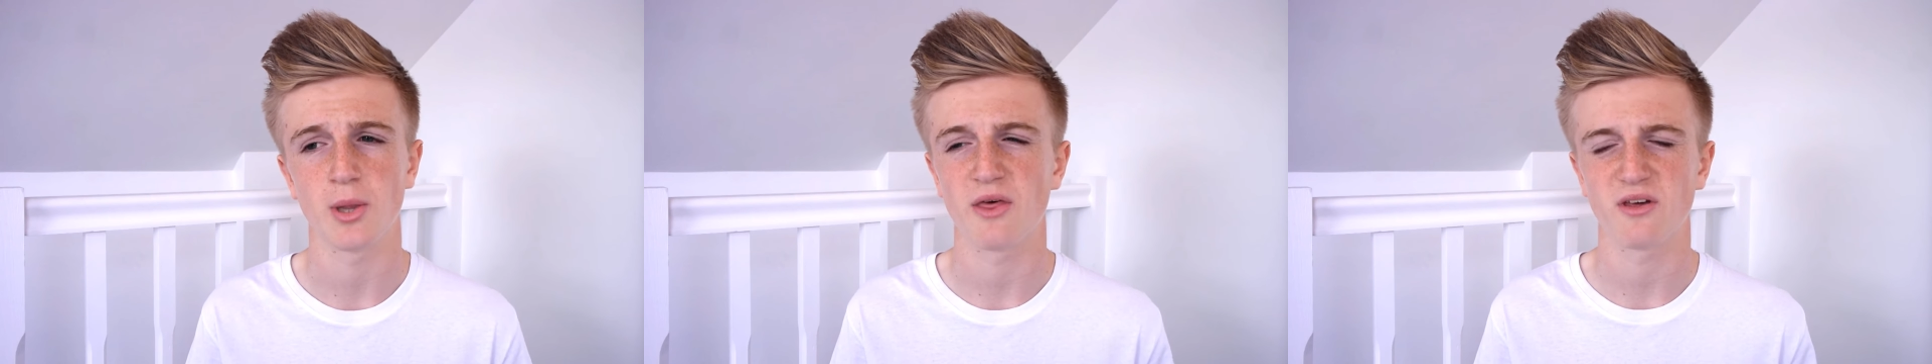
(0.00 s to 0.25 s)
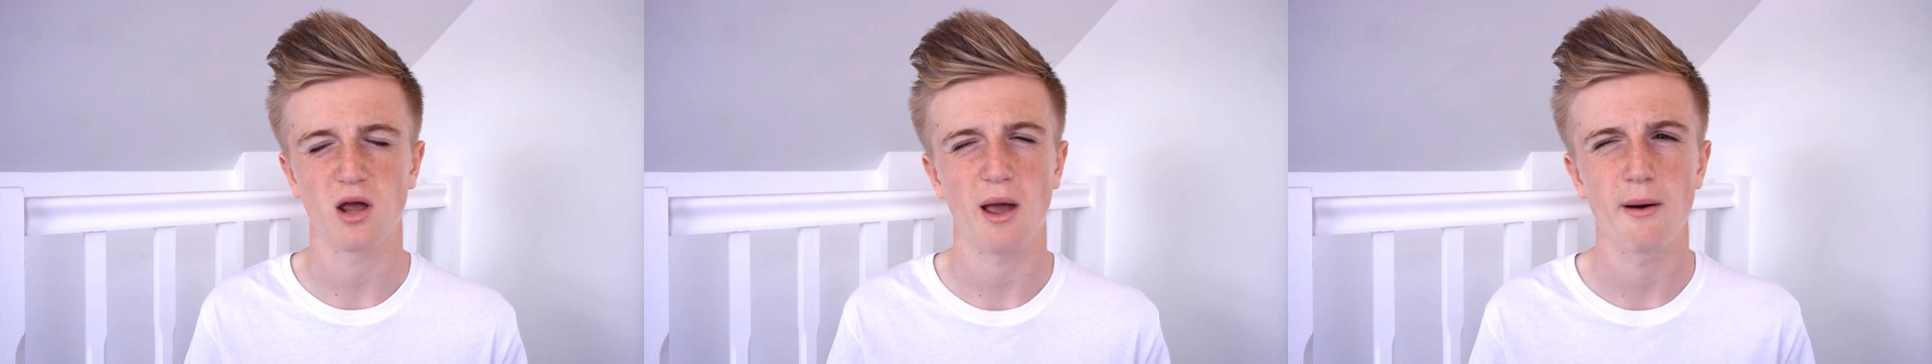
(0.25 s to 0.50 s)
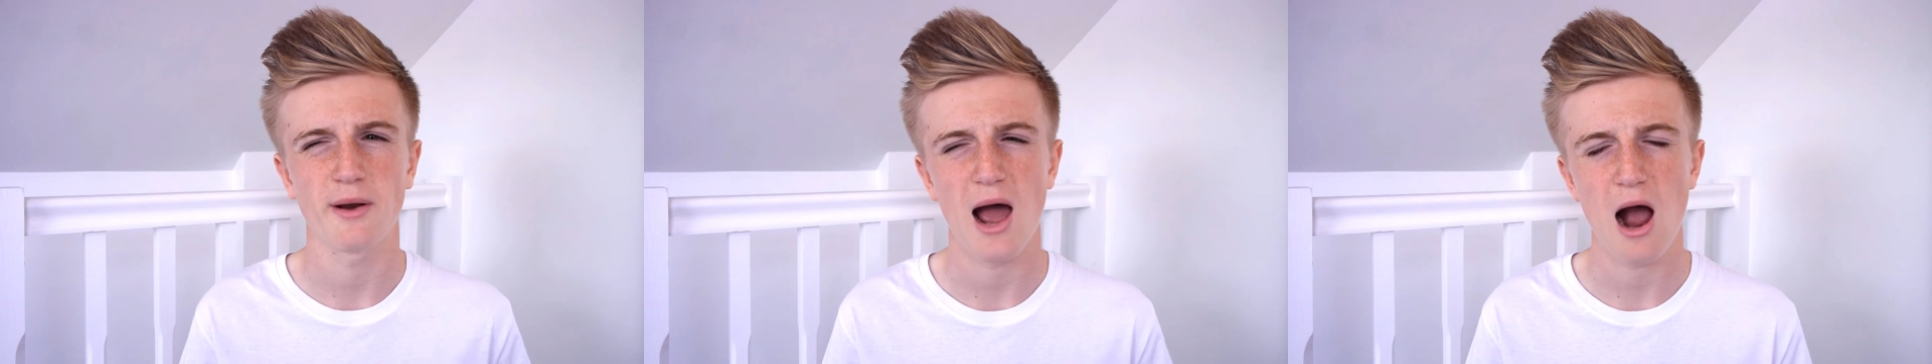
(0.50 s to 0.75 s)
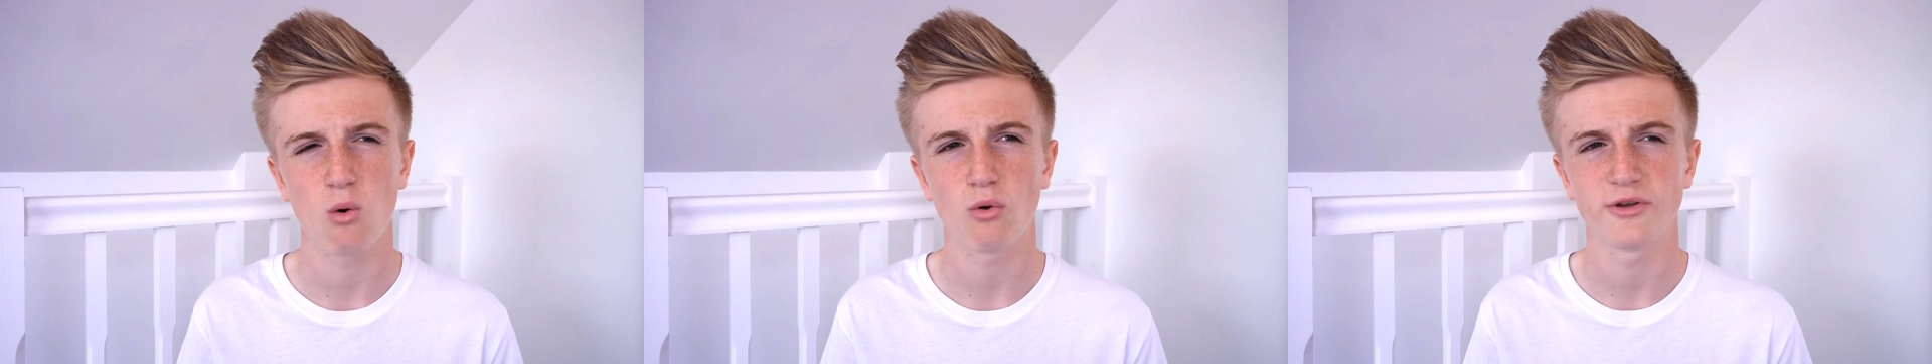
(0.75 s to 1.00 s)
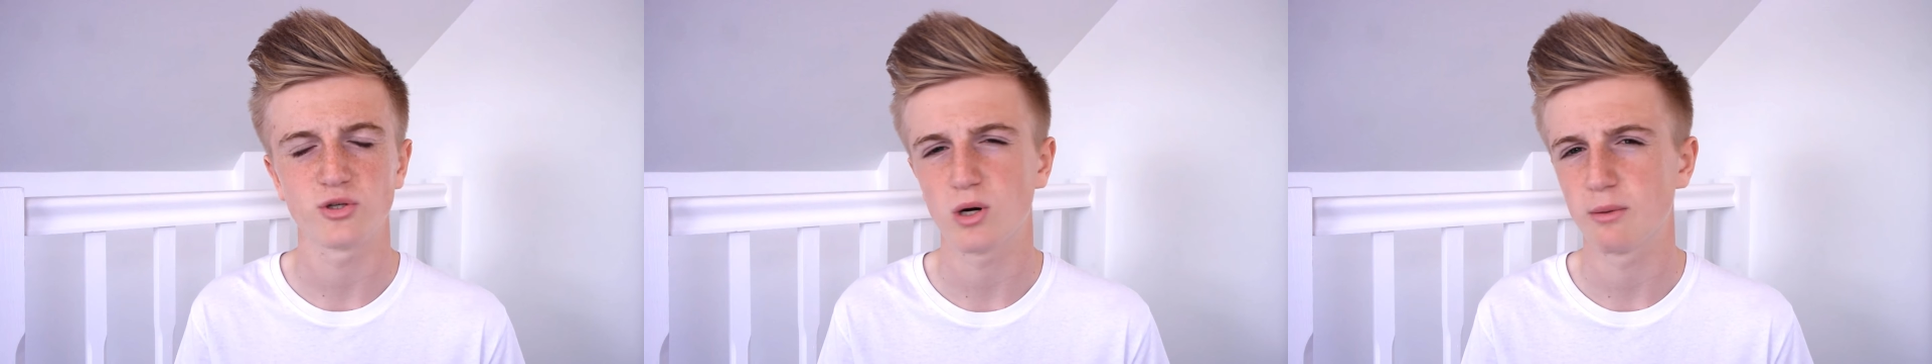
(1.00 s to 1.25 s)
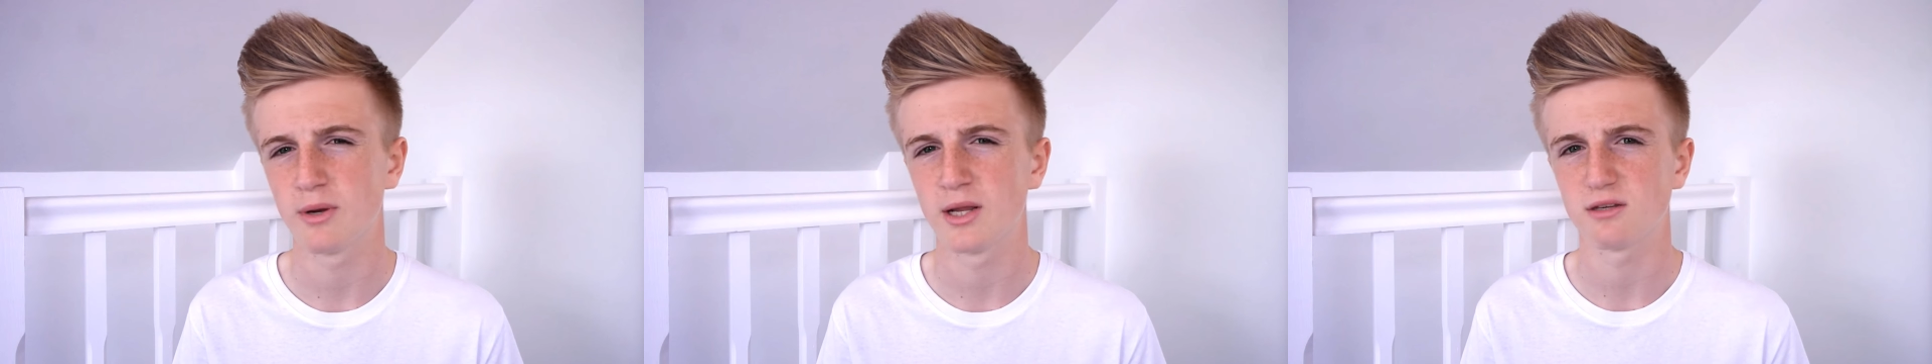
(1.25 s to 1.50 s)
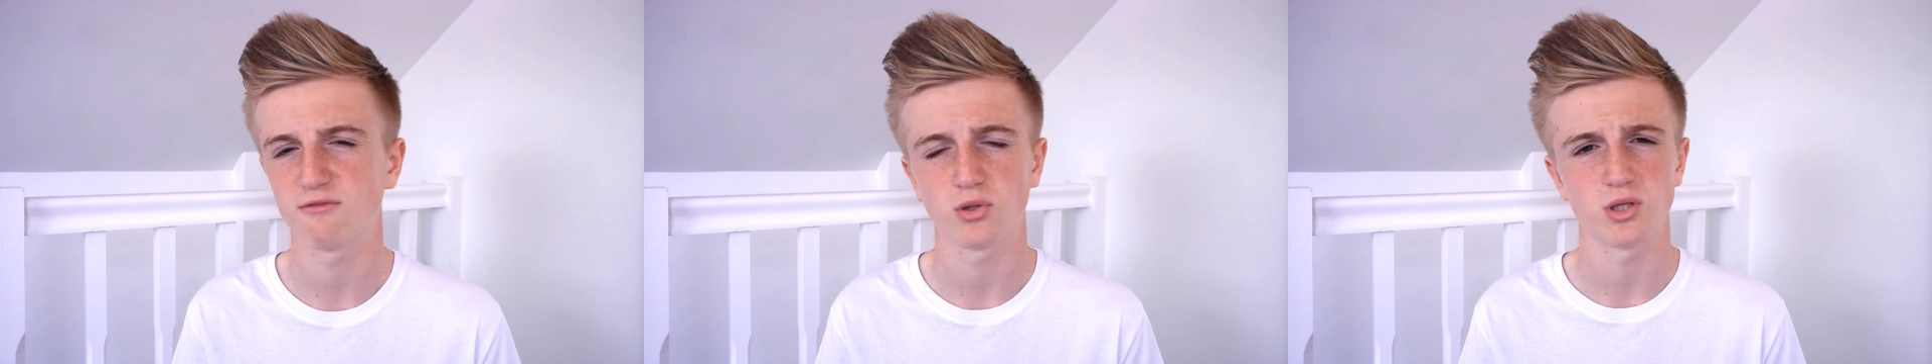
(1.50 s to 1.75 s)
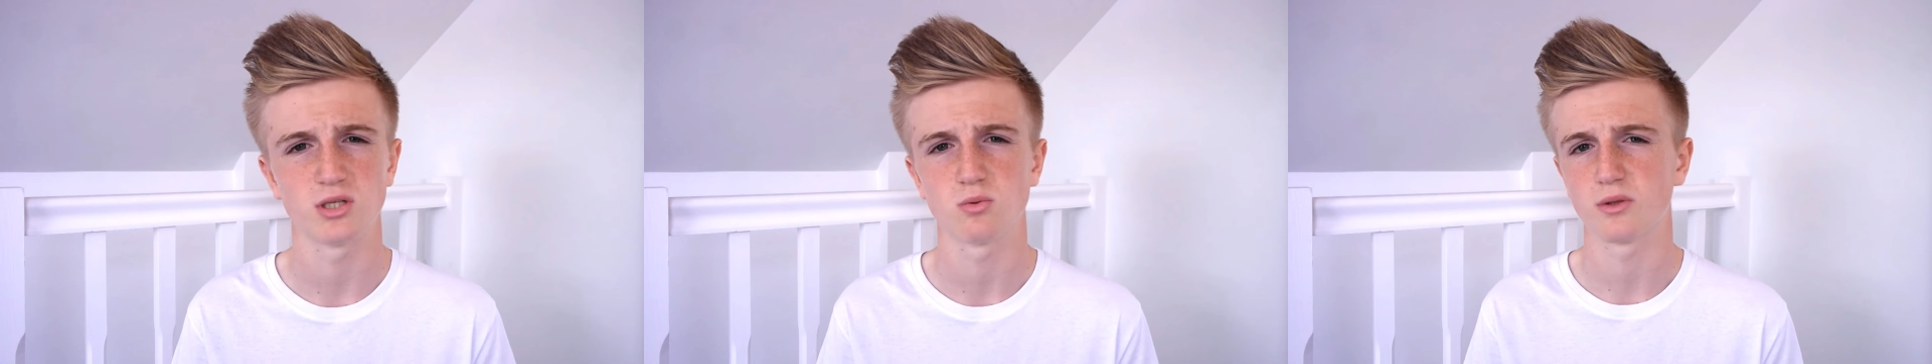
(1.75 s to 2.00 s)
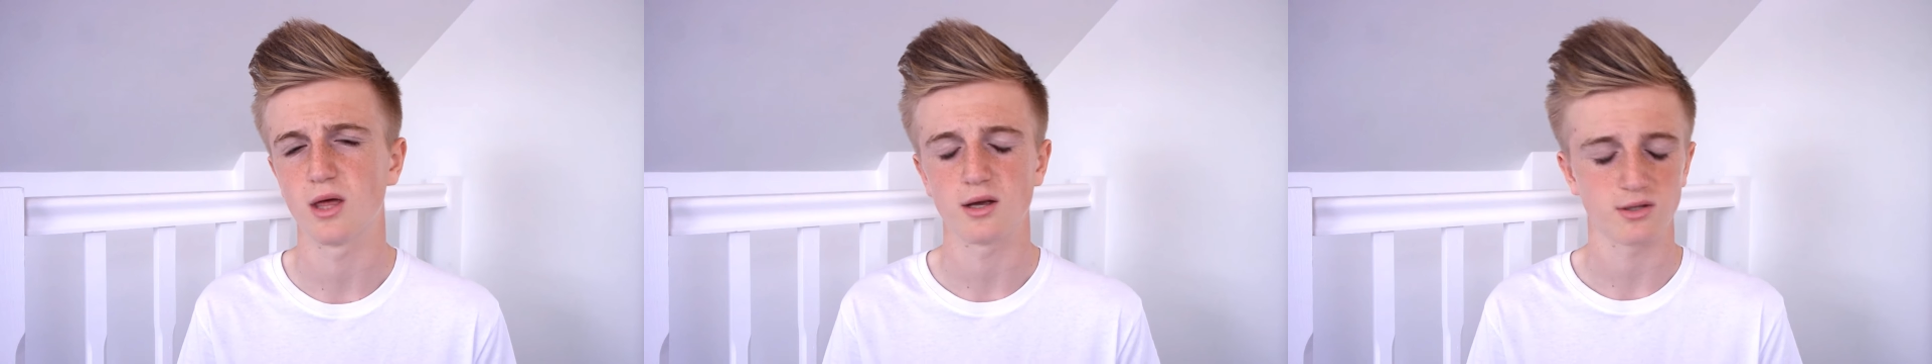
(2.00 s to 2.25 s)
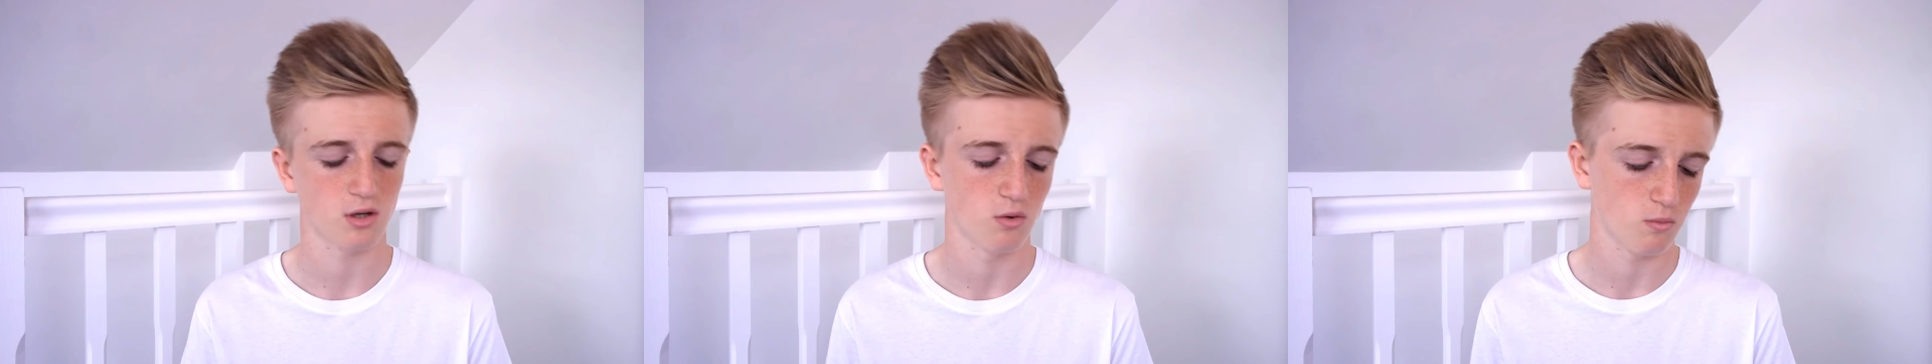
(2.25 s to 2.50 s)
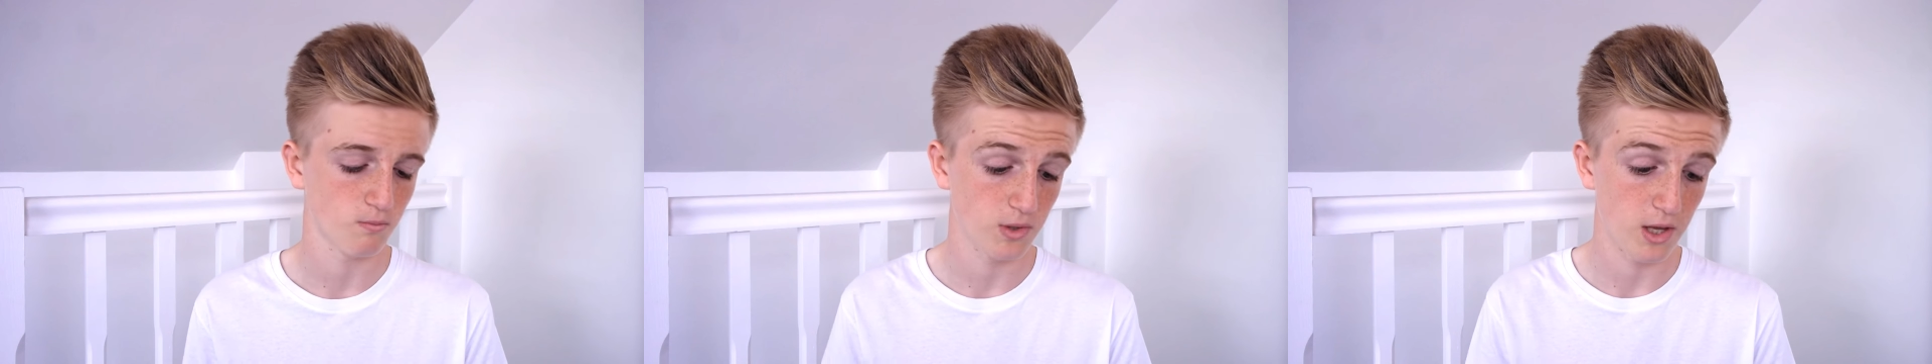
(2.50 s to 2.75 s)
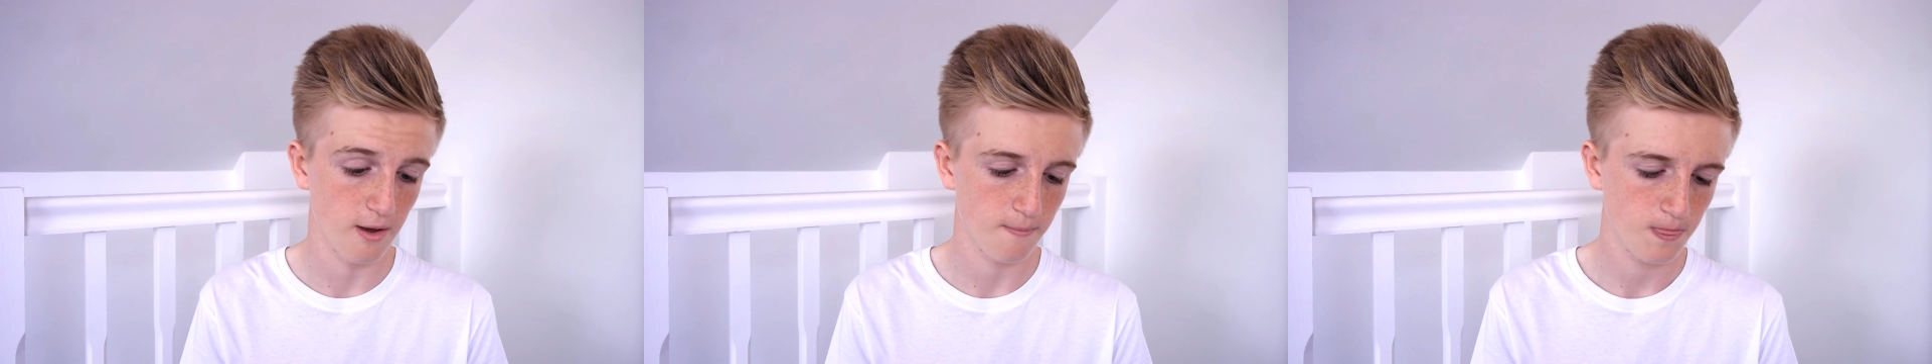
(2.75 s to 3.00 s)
I think I got an hour and 20 minutes footage with that, so yeah.